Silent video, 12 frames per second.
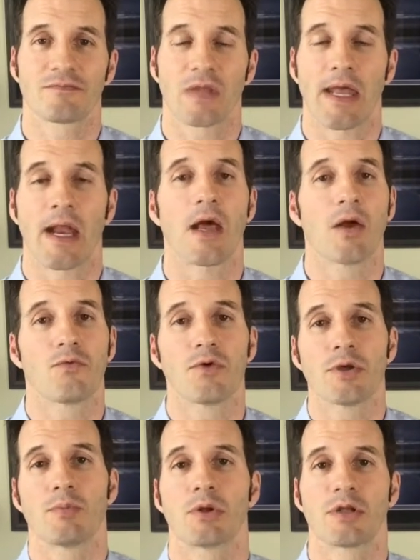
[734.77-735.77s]
And I
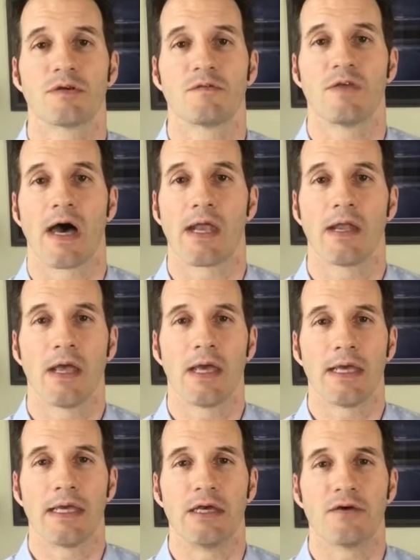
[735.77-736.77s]
really believe that
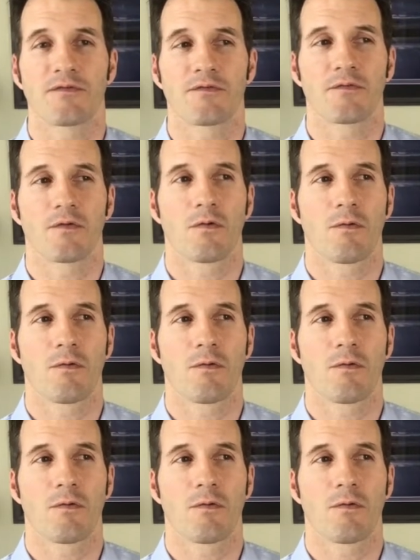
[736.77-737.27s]
if